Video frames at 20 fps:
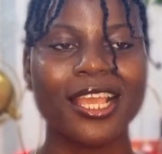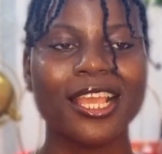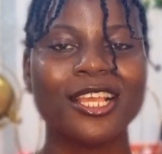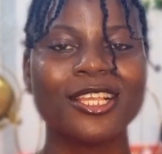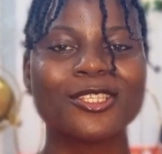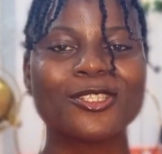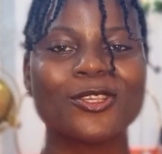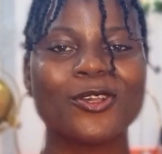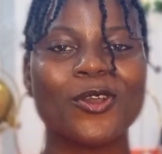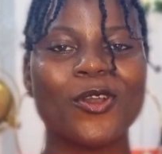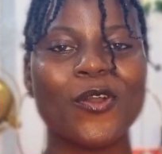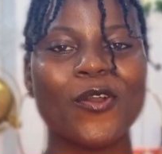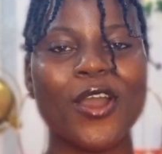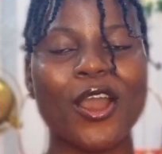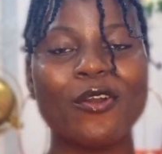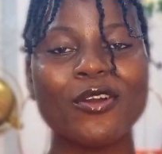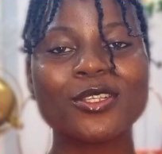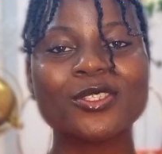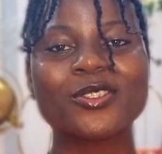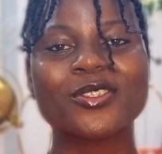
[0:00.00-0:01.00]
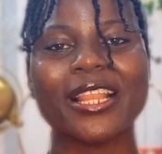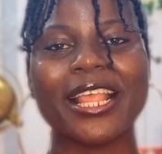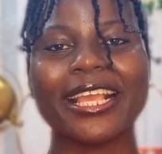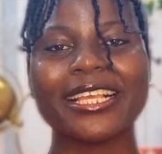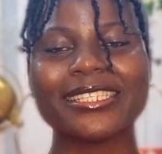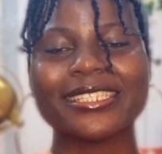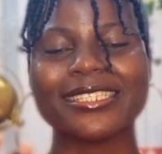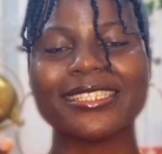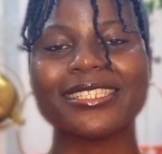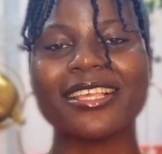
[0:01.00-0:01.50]
So I want to like
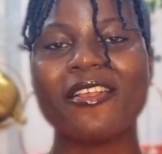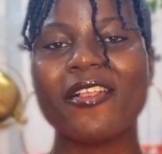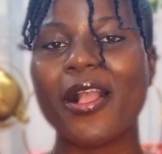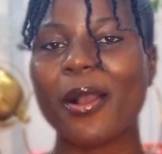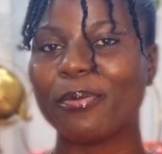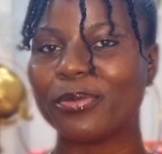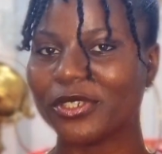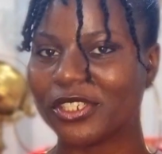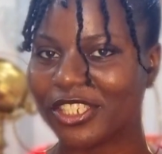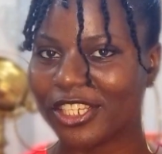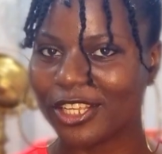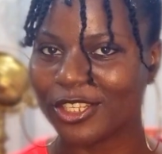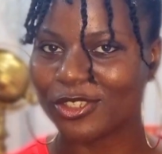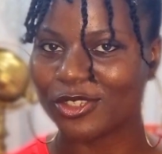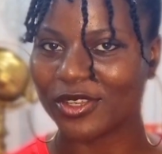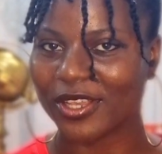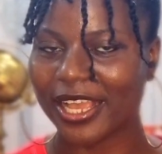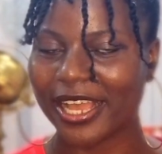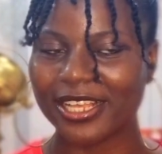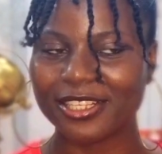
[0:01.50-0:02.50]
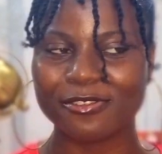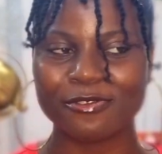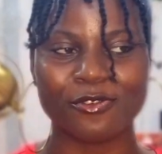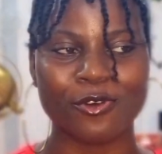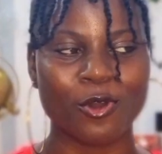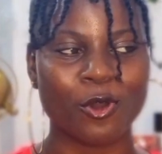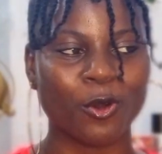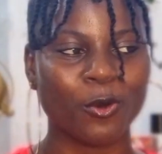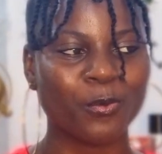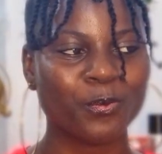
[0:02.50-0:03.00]
sincerely appreciate you guys
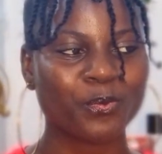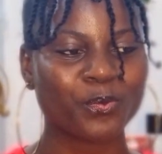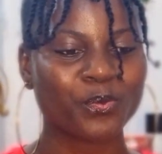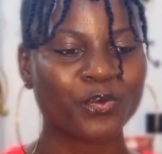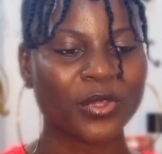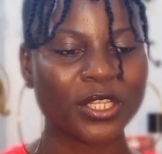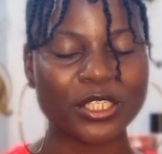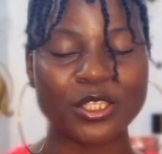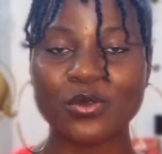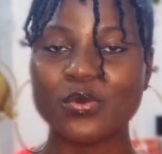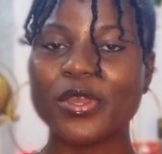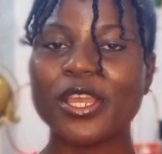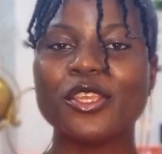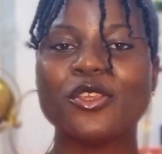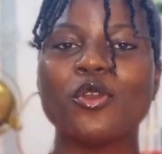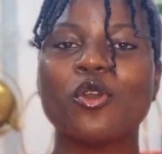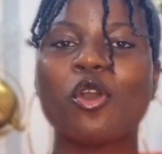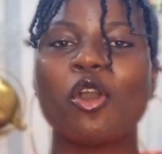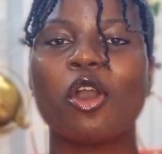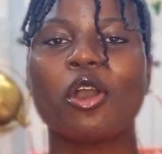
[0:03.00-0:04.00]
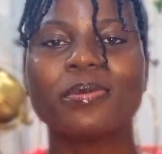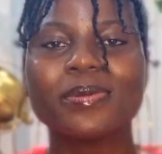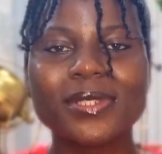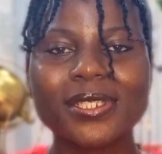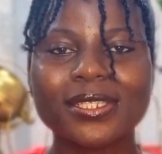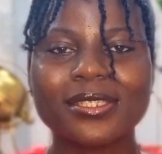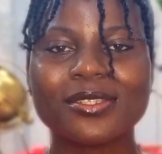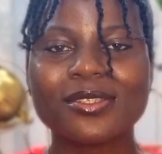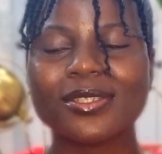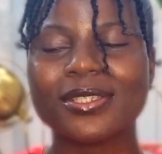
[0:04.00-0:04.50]
for the way you hopped
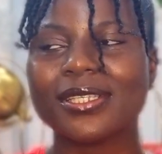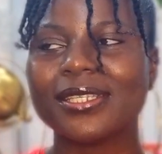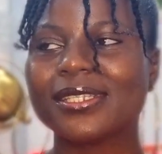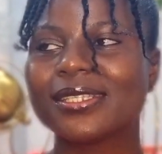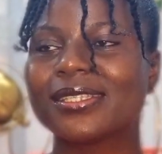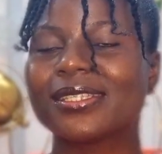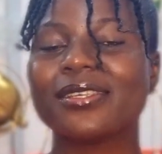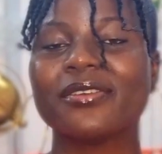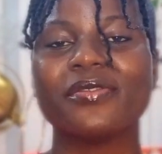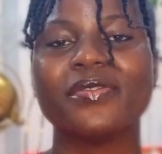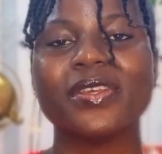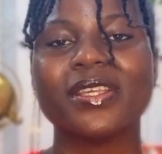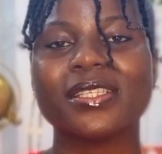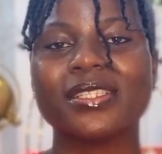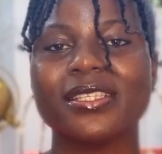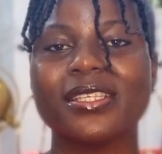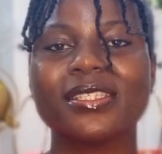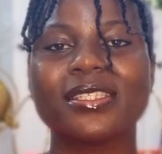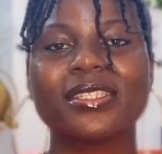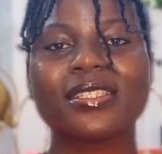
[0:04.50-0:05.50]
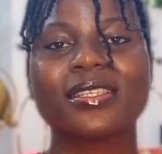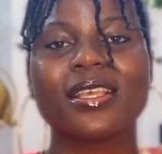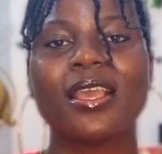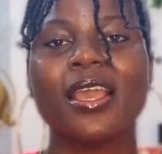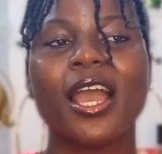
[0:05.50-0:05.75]
into this series, this